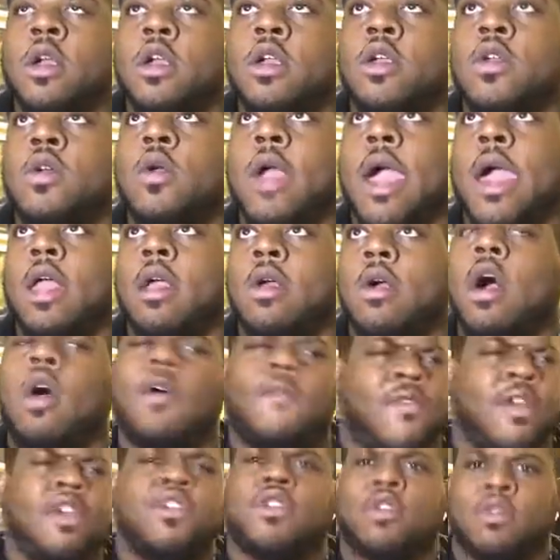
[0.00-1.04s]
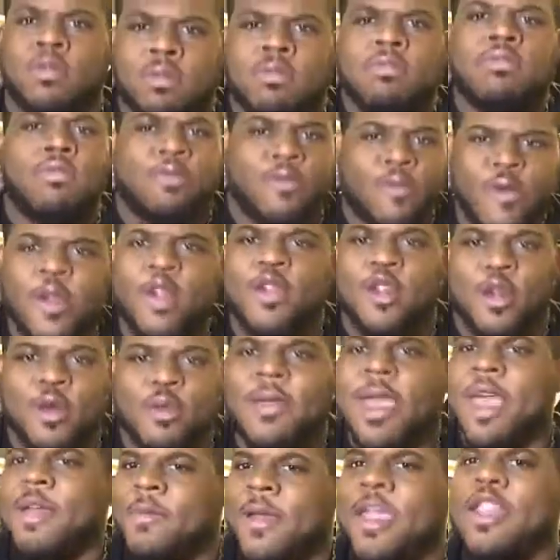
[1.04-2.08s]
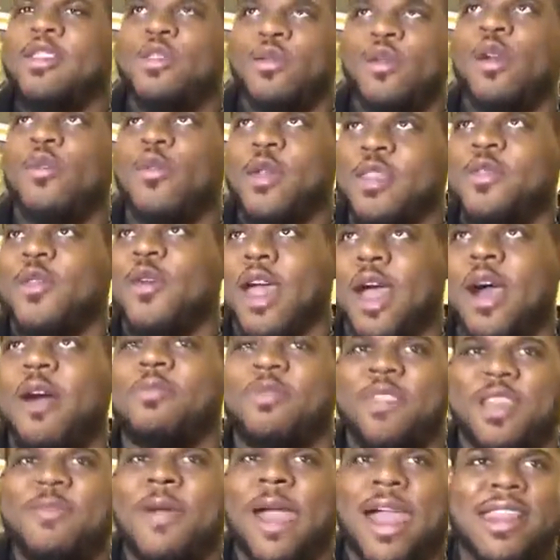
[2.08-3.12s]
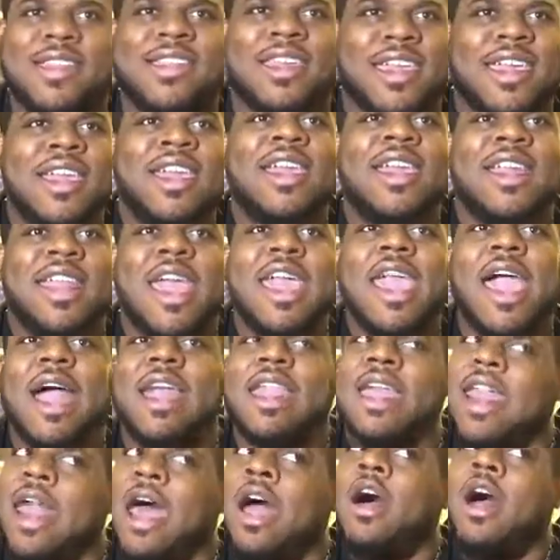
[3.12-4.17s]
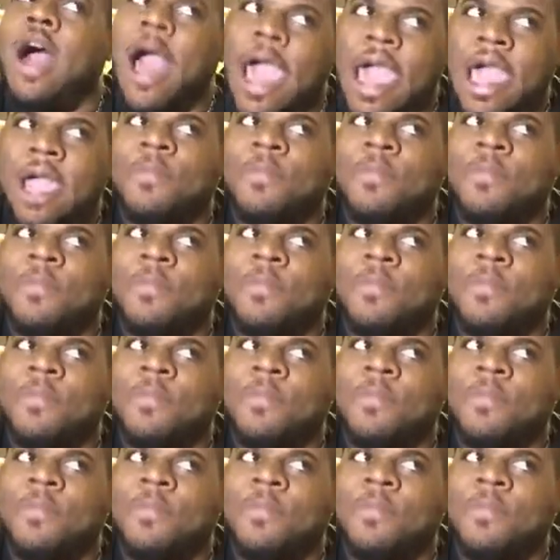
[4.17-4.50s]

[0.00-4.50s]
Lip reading: You got for sure. That's basically what I was just about to say. They out there like, all right,